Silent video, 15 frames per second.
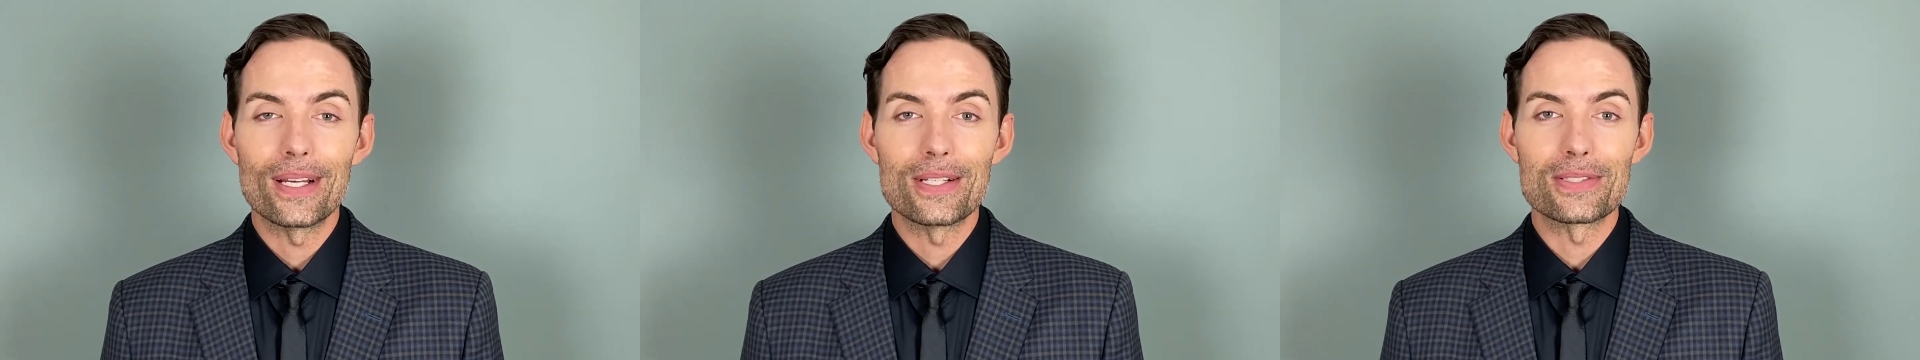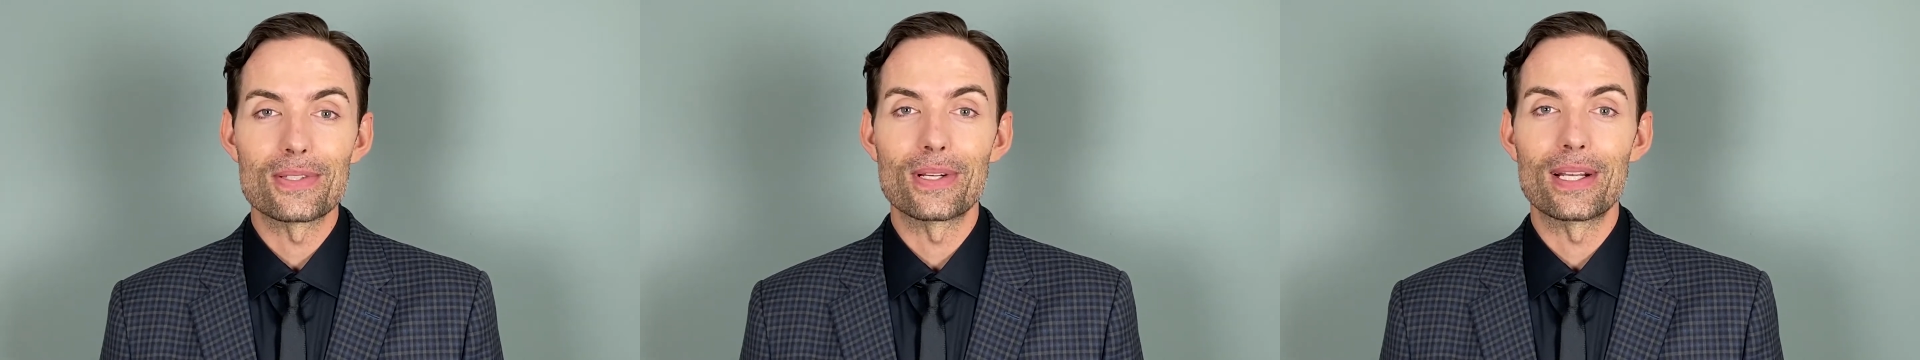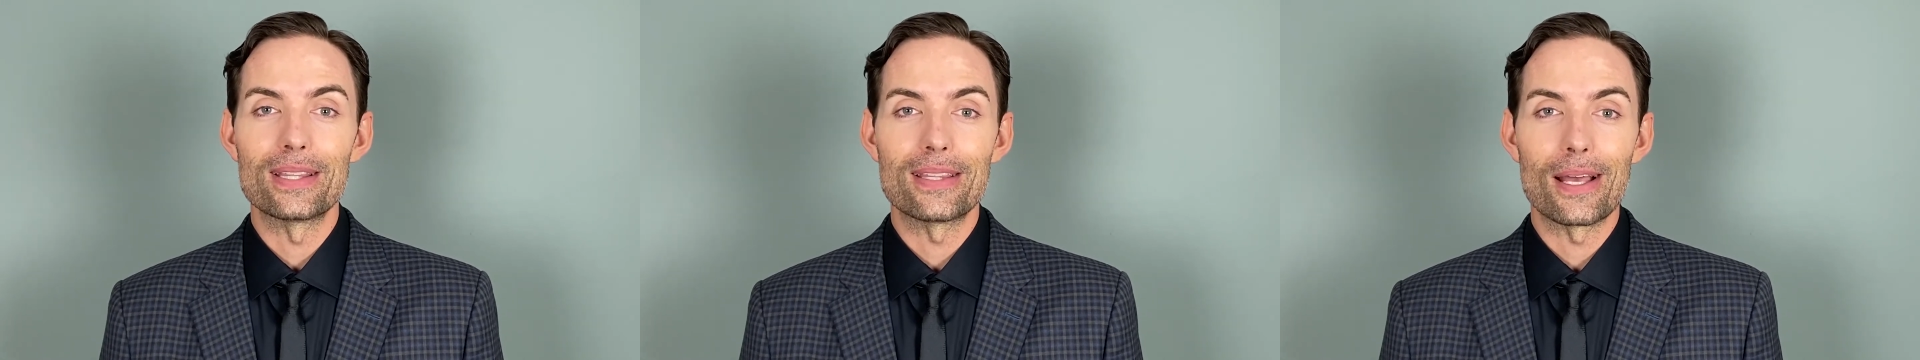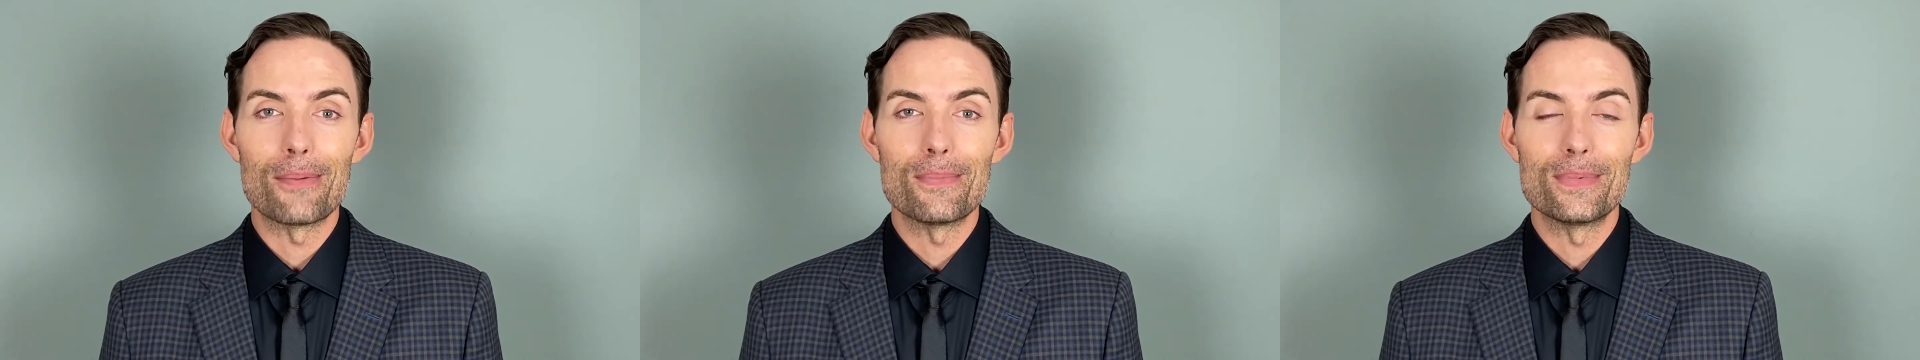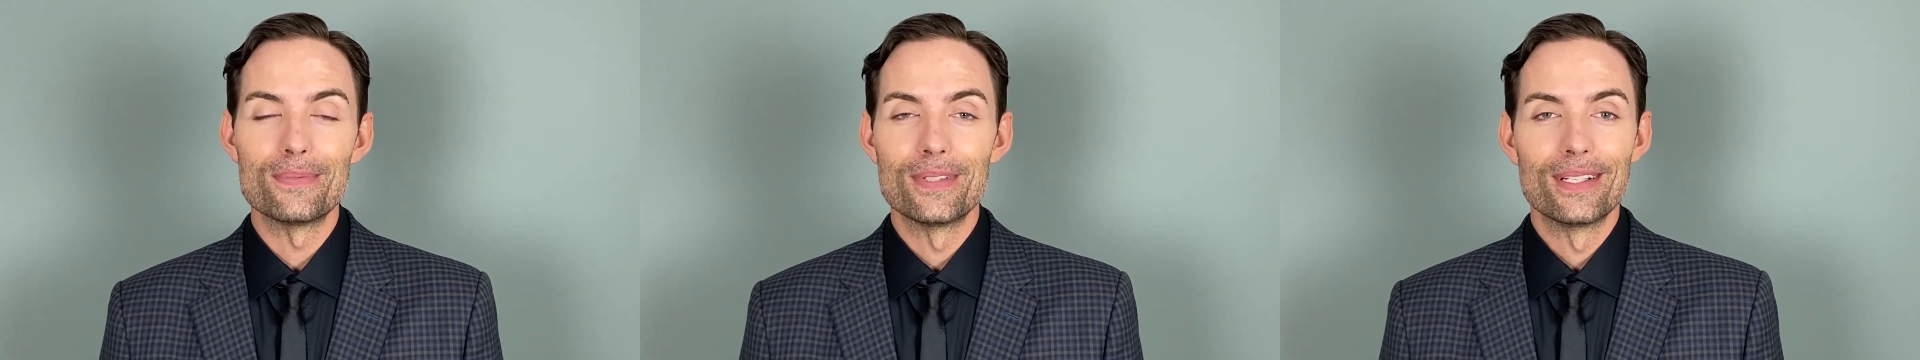I just look at
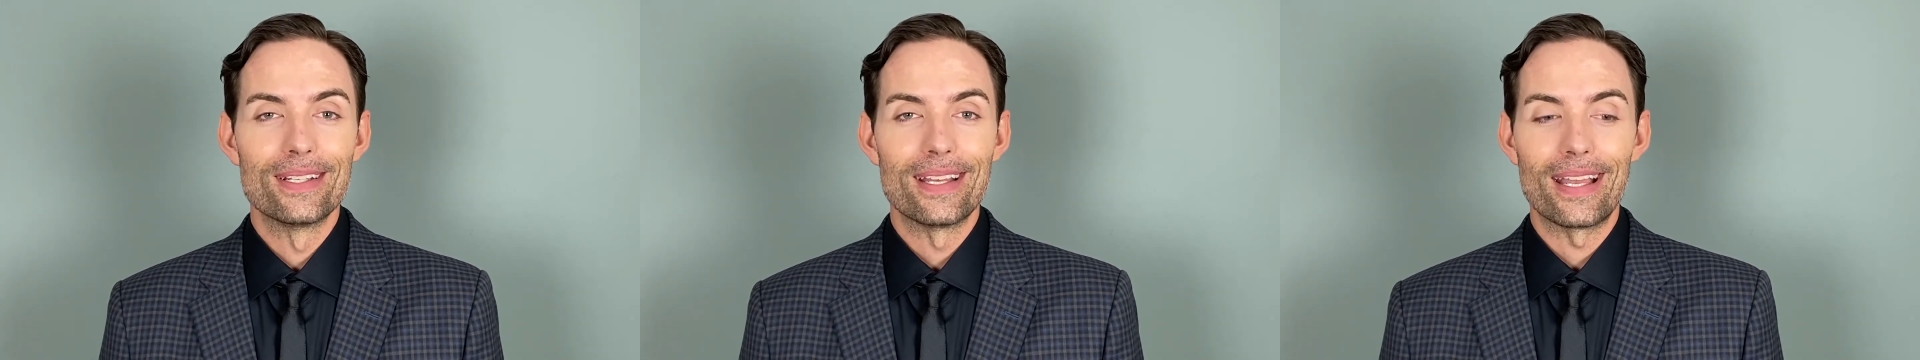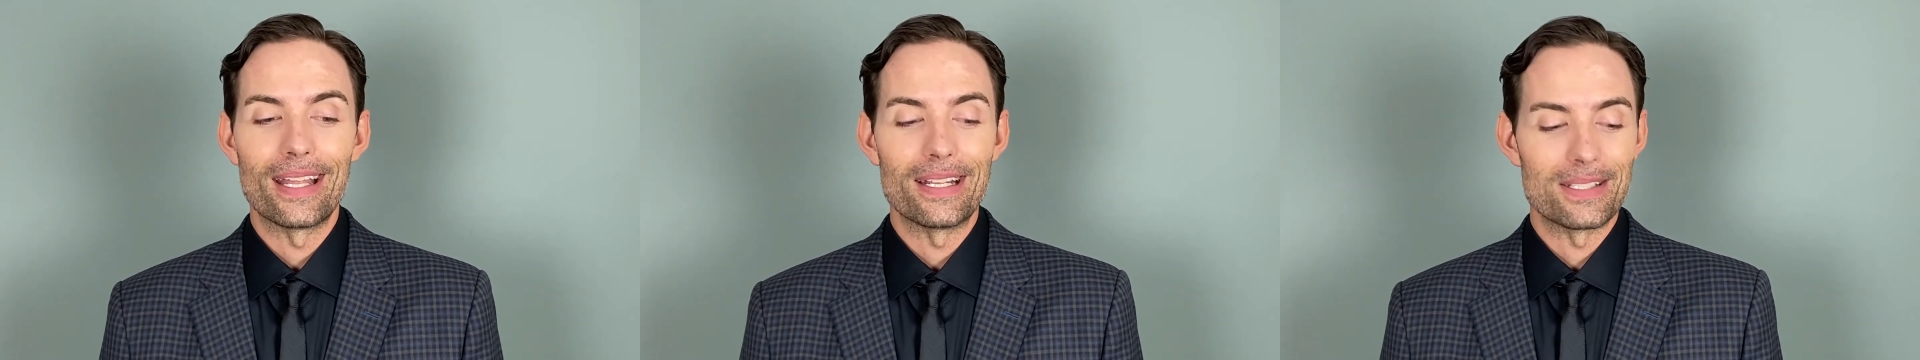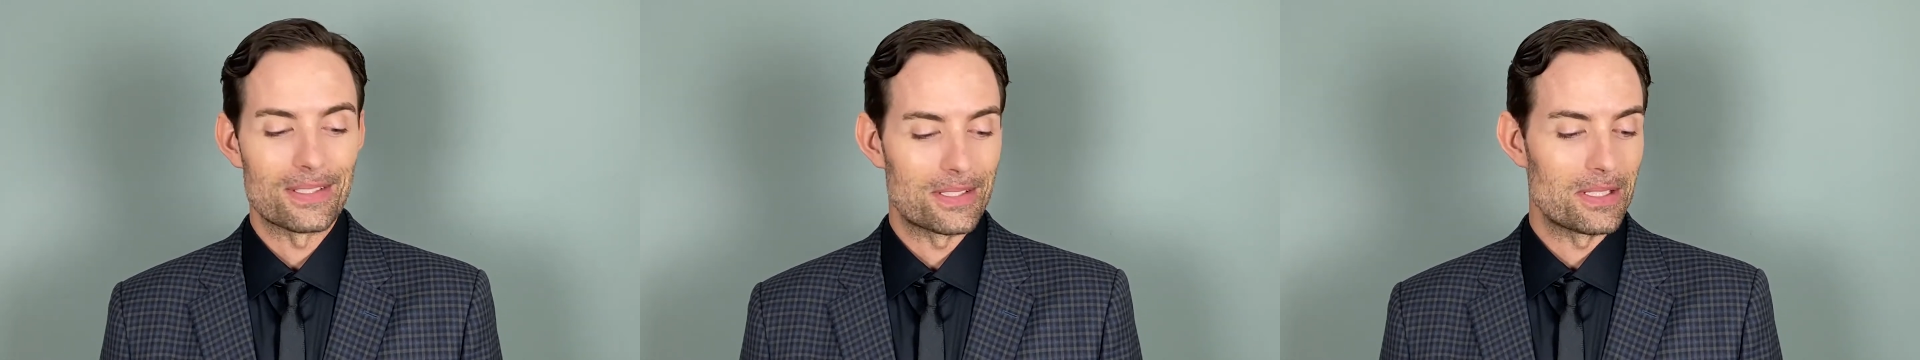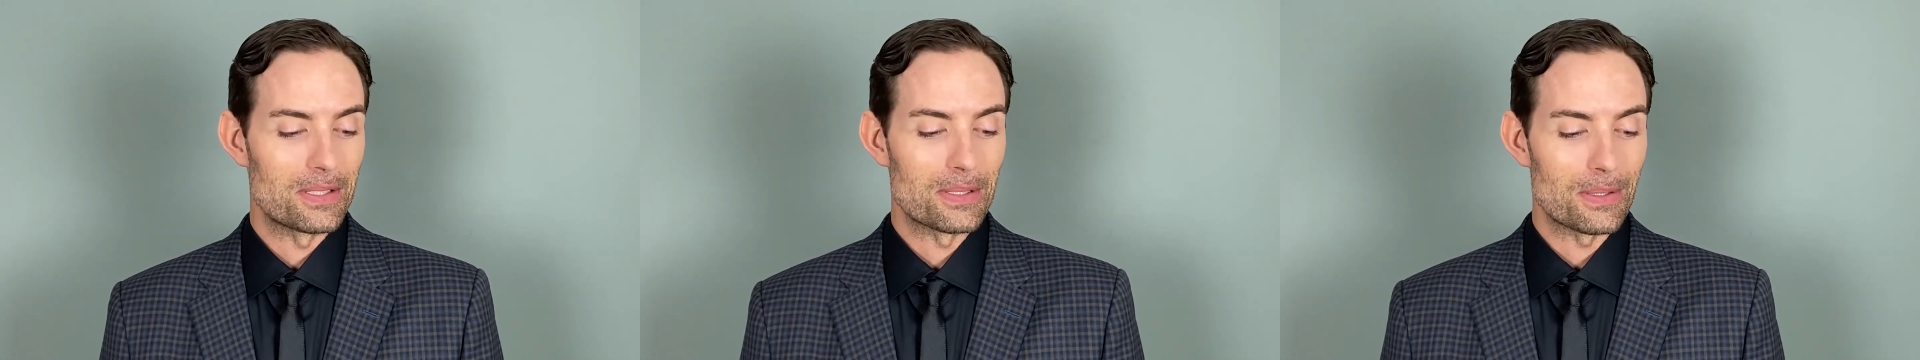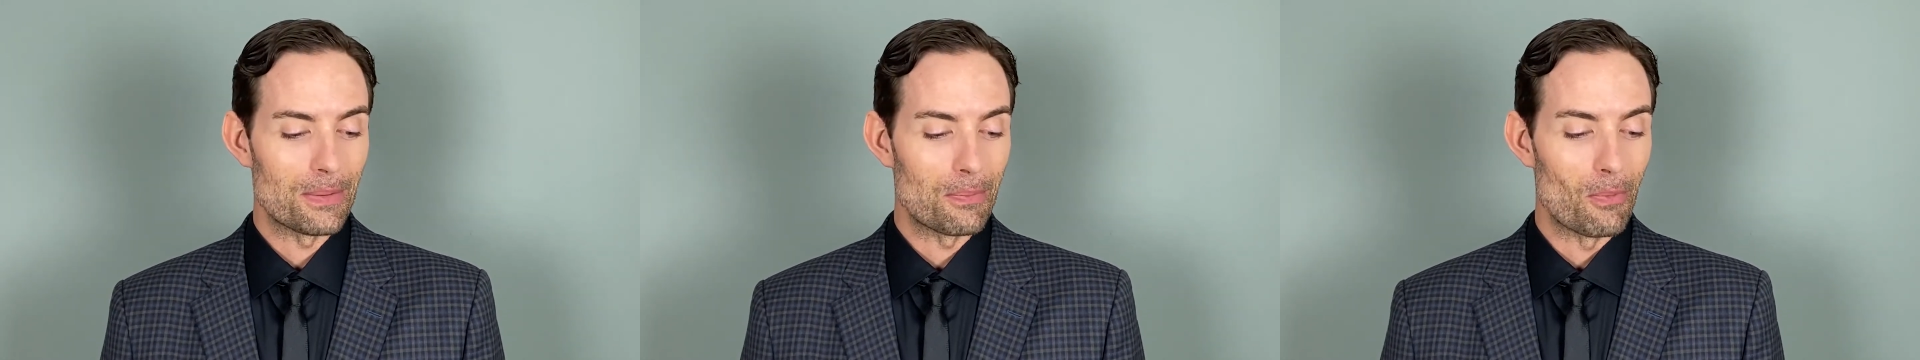them and it's
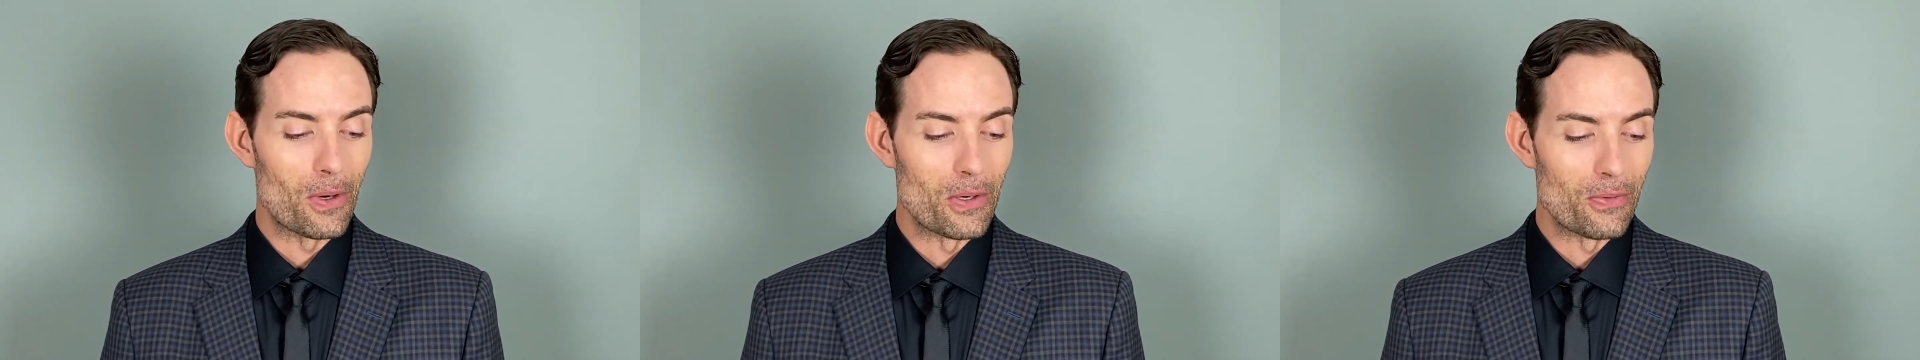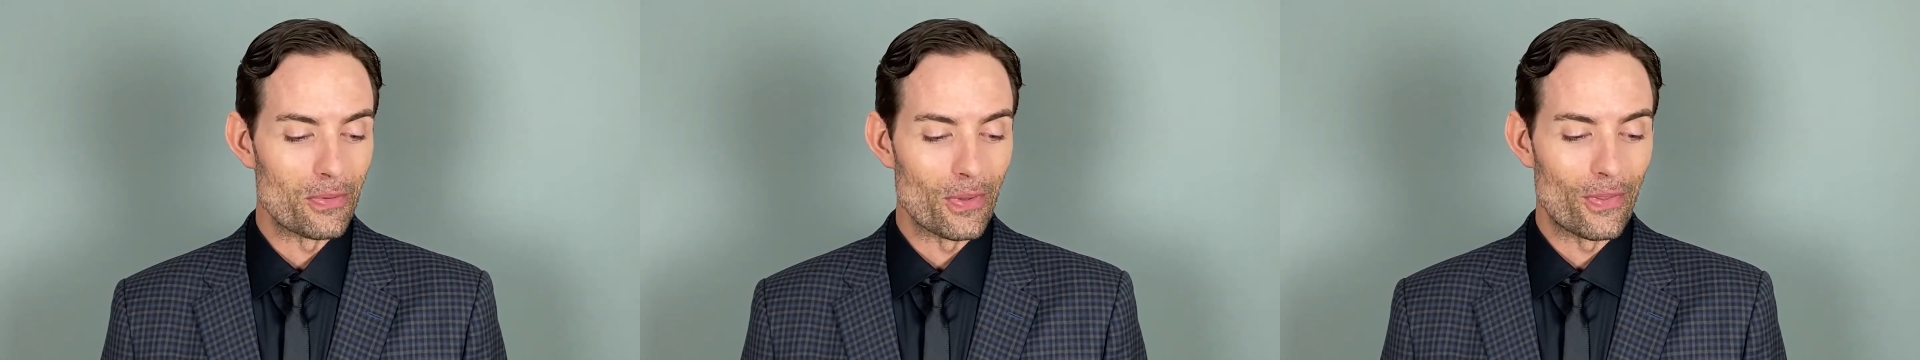just a wonderful